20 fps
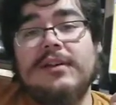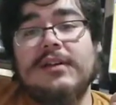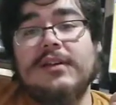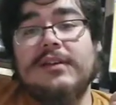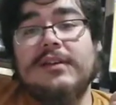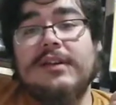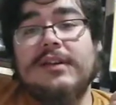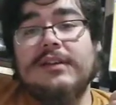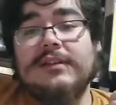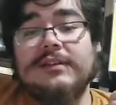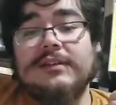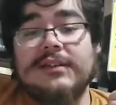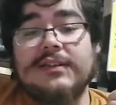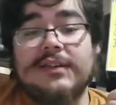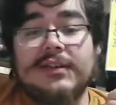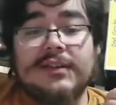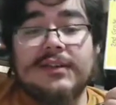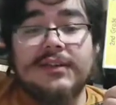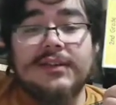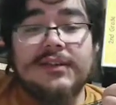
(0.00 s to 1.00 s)
a nice
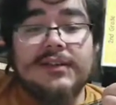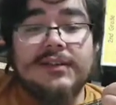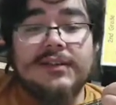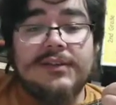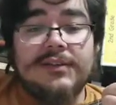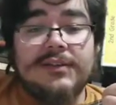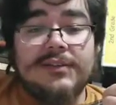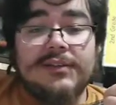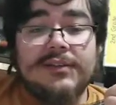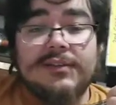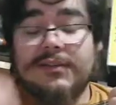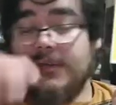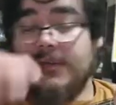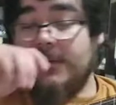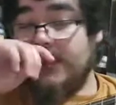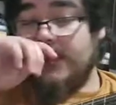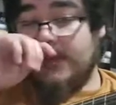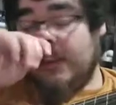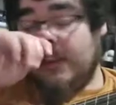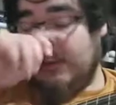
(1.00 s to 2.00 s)

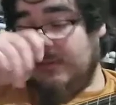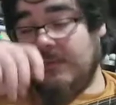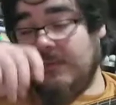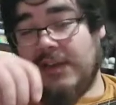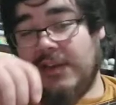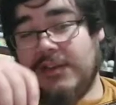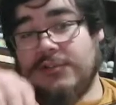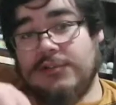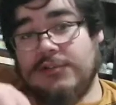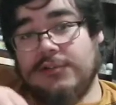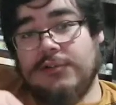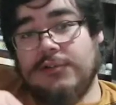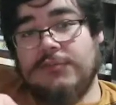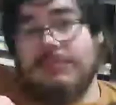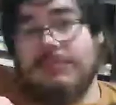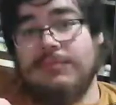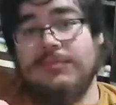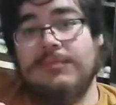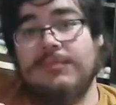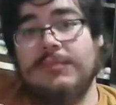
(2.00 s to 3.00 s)
C major,